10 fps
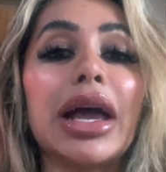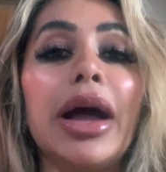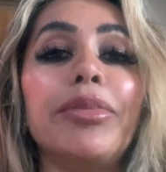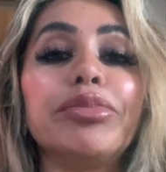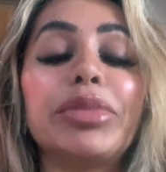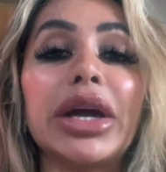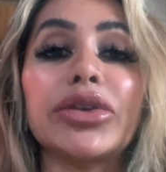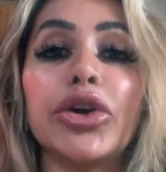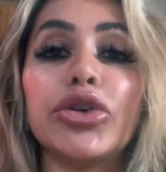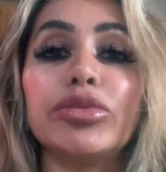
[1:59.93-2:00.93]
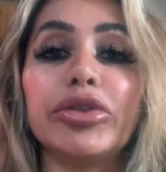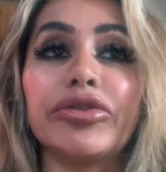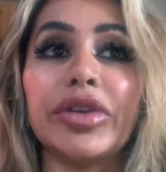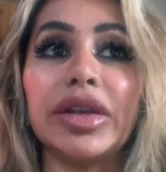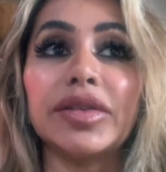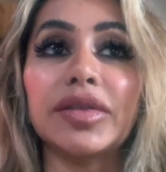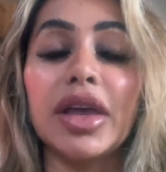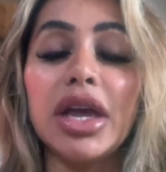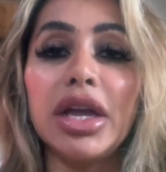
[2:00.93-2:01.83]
by the Home Office.